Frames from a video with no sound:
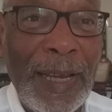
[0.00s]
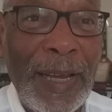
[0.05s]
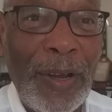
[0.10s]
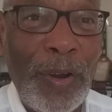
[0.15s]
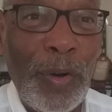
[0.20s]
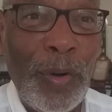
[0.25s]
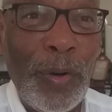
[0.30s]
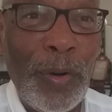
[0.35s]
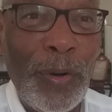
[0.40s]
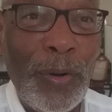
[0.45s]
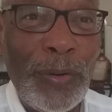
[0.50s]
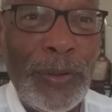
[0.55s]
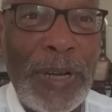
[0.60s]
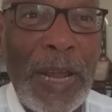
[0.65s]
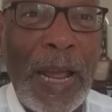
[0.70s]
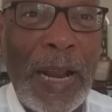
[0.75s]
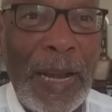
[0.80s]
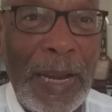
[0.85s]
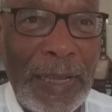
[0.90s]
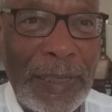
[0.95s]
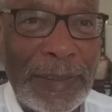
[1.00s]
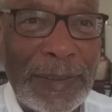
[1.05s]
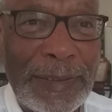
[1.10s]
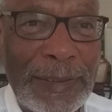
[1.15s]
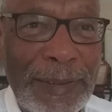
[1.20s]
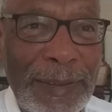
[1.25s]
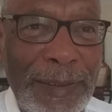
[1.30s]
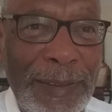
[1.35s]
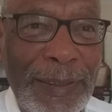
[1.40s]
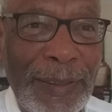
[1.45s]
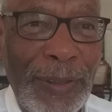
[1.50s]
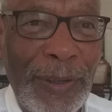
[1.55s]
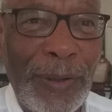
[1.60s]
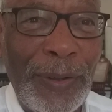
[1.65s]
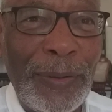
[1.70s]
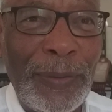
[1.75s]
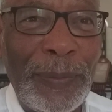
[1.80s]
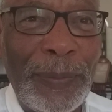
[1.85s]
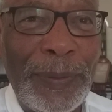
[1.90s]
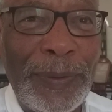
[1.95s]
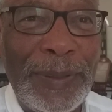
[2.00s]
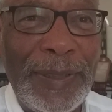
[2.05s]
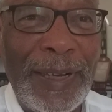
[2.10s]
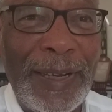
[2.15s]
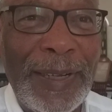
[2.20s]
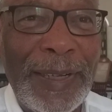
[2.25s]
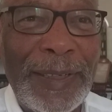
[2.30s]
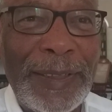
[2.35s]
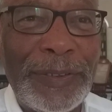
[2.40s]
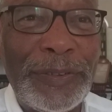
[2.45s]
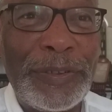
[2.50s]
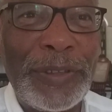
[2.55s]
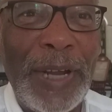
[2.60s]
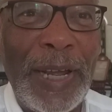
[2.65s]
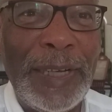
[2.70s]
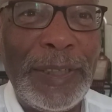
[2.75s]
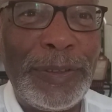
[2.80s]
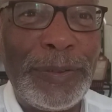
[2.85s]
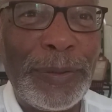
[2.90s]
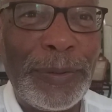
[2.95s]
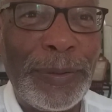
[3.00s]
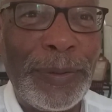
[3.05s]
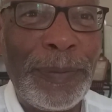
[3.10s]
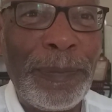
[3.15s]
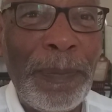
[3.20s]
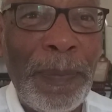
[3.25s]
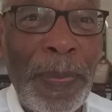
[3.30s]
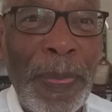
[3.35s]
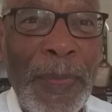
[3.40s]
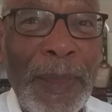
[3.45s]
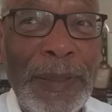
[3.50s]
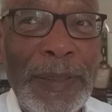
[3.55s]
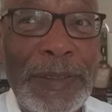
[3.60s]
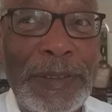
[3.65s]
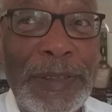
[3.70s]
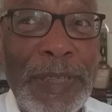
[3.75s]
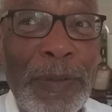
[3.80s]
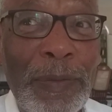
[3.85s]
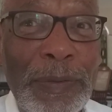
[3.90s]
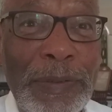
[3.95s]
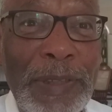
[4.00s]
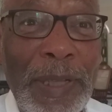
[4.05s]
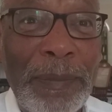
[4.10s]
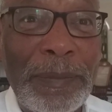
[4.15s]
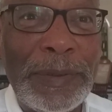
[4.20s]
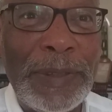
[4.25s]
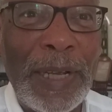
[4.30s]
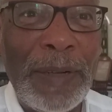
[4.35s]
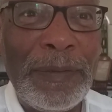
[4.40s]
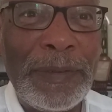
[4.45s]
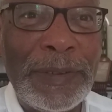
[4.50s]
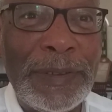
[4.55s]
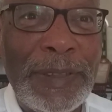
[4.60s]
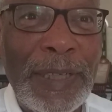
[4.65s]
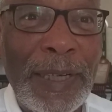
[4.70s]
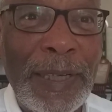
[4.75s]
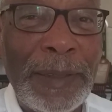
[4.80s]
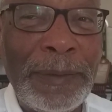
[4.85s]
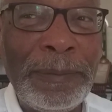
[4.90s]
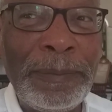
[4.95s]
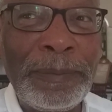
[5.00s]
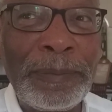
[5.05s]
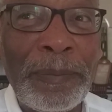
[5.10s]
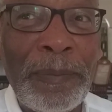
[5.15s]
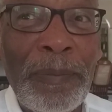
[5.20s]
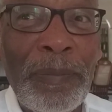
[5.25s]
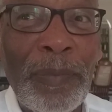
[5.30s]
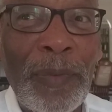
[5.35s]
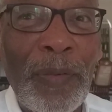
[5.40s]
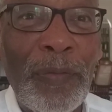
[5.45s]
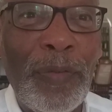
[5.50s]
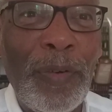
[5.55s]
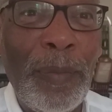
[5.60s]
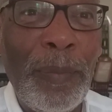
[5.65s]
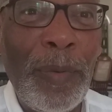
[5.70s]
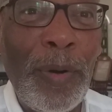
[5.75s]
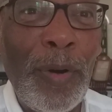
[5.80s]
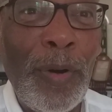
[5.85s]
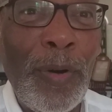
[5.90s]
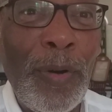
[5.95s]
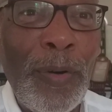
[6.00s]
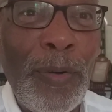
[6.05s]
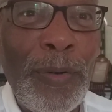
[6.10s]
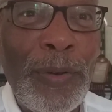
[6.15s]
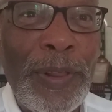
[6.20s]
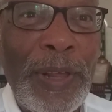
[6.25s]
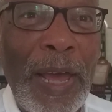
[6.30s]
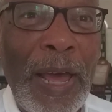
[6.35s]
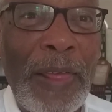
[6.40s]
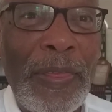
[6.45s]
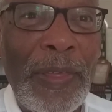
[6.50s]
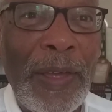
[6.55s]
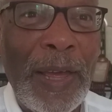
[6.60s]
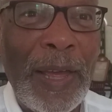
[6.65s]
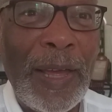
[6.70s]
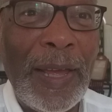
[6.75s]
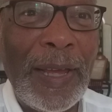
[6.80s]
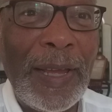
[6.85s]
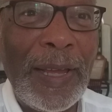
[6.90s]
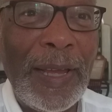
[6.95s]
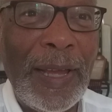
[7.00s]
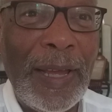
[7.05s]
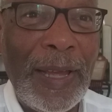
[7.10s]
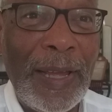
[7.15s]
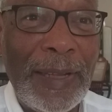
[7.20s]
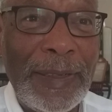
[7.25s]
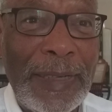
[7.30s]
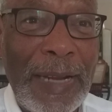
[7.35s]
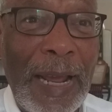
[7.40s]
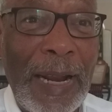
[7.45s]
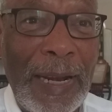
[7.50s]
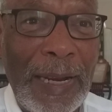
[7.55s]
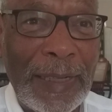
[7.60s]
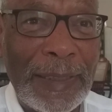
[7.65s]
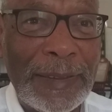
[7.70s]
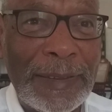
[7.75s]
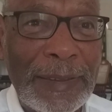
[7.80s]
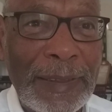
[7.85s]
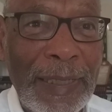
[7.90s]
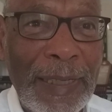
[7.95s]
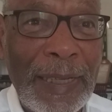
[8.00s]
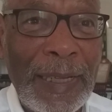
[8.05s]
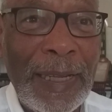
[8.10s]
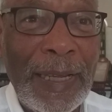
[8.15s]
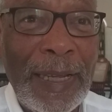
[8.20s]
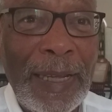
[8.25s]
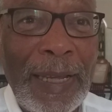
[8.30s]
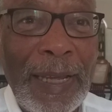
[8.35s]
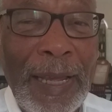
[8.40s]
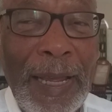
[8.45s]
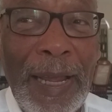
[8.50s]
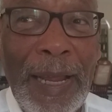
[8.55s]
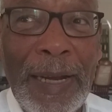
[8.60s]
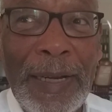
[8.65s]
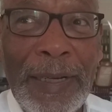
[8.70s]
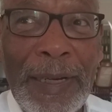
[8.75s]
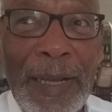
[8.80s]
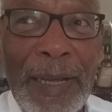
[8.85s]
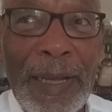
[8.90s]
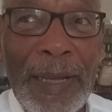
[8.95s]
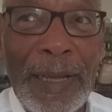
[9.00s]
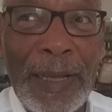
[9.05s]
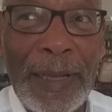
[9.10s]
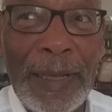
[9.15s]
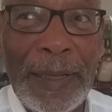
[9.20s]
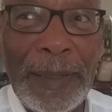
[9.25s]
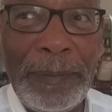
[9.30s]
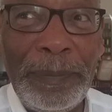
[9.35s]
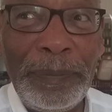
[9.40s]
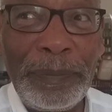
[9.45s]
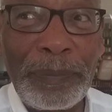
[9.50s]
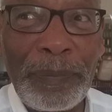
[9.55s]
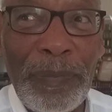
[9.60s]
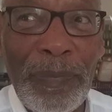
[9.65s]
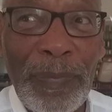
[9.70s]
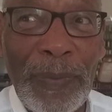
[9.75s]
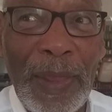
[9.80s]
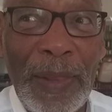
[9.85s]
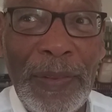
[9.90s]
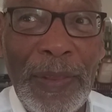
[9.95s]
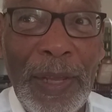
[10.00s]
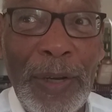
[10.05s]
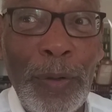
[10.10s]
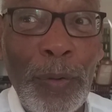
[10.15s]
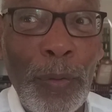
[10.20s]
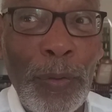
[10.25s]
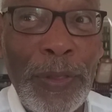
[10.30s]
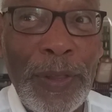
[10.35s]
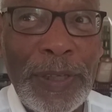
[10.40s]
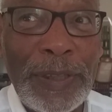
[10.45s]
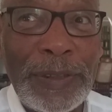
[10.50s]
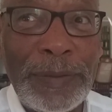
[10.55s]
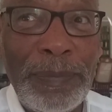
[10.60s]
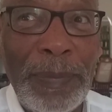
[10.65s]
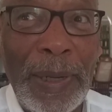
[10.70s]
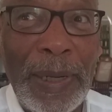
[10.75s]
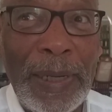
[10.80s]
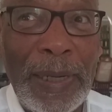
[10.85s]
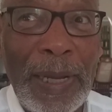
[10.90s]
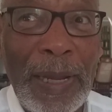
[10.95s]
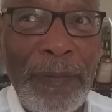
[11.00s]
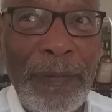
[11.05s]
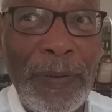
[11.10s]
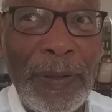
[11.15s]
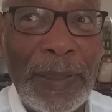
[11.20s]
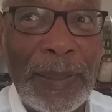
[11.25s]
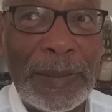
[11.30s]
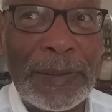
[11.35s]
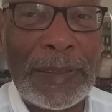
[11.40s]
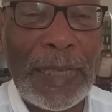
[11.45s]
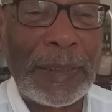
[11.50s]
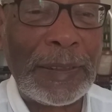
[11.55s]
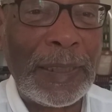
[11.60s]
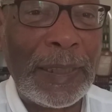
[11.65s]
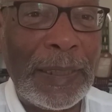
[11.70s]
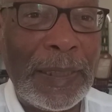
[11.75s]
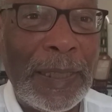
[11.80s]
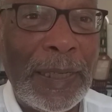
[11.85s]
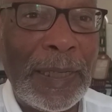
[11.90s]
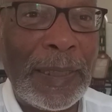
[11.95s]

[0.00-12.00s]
or dialects, would try to distinguish themselves from all the other dialects. And they do this by having certain